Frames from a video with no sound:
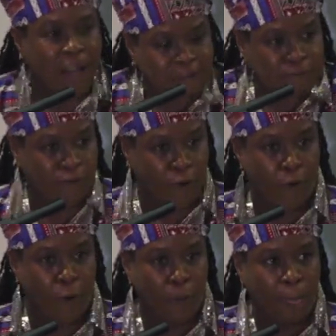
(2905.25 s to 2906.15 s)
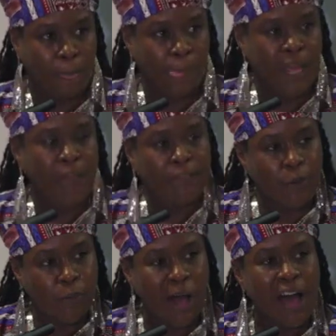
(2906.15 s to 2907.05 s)
mindful
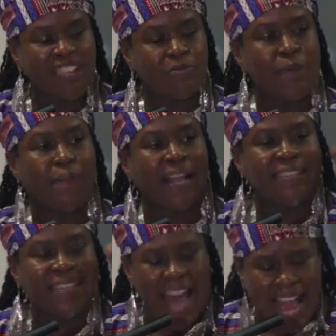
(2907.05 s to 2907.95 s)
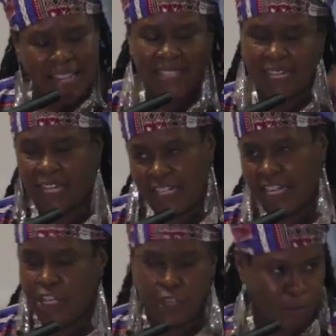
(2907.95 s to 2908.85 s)
that whilst we may
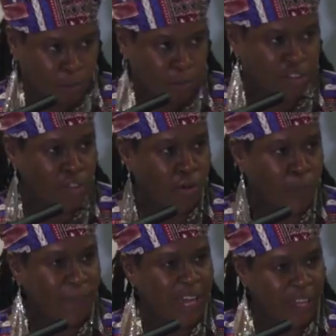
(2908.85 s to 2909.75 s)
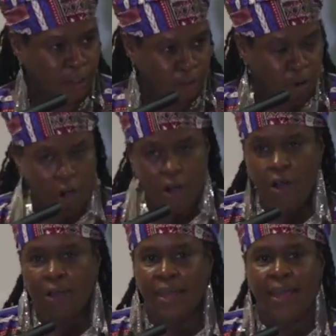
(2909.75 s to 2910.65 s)
tactically use European law